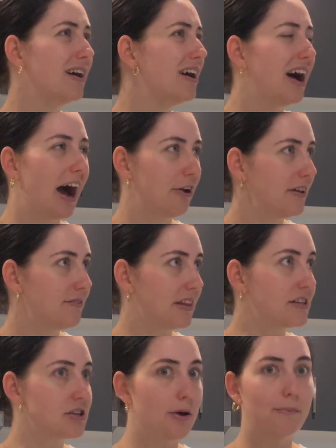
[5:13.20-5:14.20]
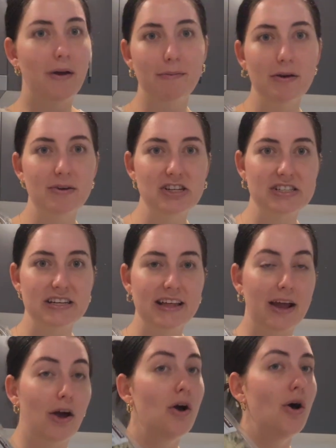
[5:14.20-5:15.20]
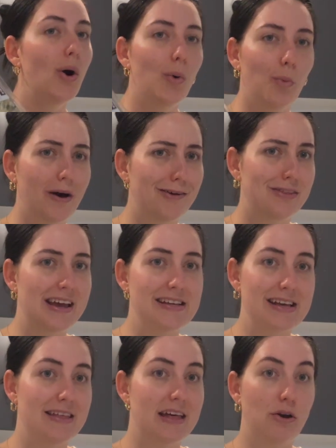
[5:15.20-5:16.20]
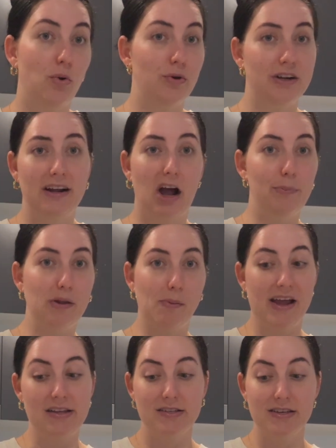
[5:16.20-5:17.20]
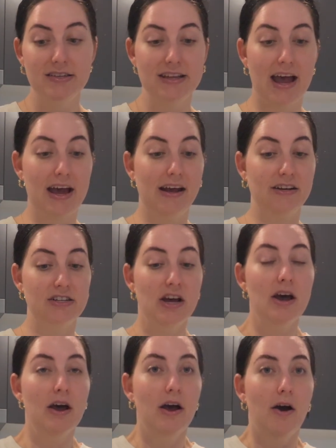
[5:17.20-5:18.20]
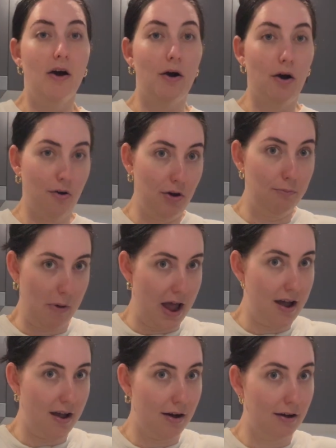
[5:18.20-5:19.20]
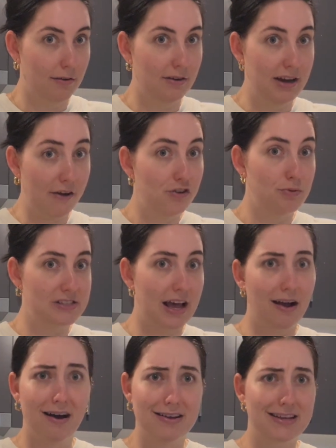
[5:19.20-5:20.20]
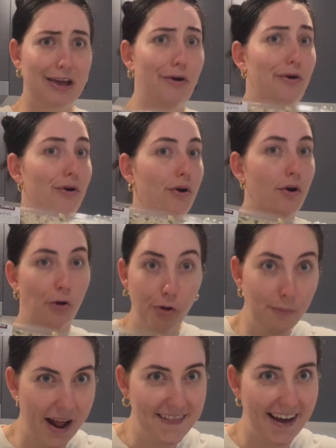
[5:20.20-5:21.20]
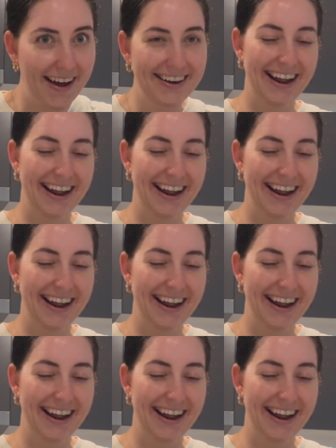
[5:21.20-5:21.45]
I don't even think so. Maybe we just did like one of these and then ordered a couple of pizzas, and my nephew was like asking, who made that?